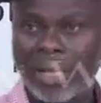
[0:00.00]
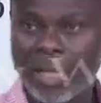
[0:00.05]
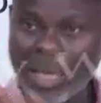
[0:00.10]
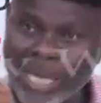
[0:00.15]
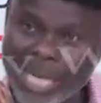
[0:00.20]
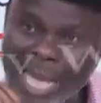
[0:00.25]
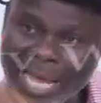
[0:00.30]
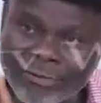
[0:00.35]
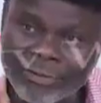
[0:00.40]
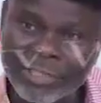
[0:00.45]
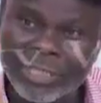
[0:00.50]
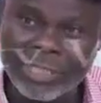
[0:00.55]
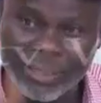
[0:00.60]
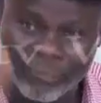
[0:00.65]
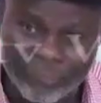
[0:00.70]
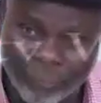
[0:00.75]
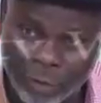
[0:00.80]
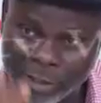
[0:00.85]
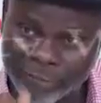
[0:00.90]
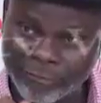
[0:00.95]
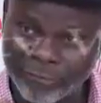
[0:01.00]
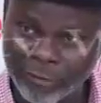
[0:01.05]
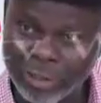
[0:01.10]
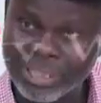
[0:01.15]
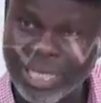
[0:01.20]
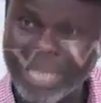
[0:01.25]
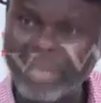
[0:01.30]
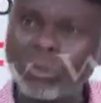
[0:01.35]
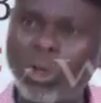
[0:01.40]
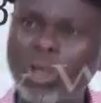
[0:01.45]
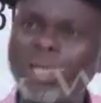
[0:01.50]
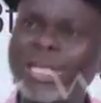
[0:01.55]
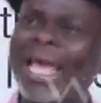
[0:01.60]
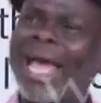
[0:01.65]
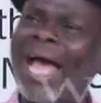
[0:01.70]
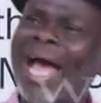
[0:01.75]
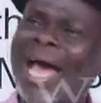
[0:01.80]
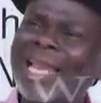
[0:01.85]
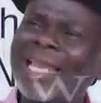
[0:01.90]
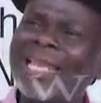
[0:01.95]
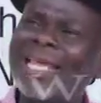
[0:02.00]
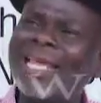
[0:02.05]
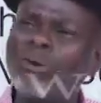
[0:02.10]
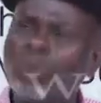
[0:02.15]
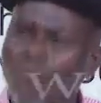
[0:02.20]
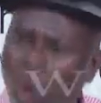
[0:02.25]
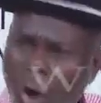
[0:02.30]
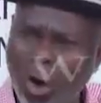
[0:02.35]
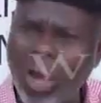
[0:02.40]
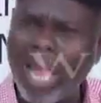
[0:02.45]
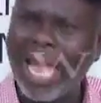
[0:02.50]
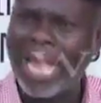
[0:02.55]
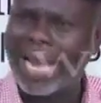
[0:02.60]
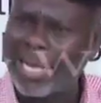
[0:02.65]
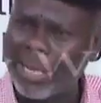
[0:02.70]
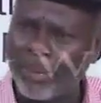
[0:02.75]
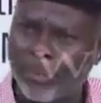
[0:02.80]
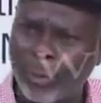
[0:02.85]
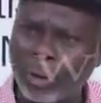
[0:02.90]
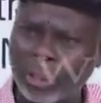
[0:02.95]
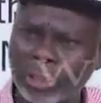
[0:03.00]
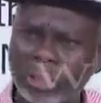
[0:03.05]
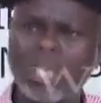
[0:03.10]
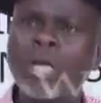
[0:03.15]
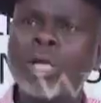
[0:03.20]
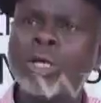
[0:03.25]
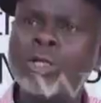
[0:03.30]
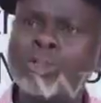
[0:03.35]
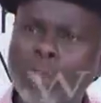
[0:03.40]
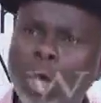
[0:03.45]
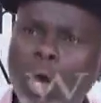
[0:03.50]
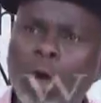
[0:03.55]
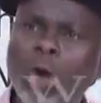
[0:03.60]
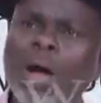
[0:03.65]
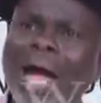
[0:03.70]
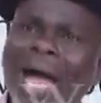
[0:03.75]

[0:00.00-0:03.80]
in the FCT for the first time. So they hardly know anybody. So,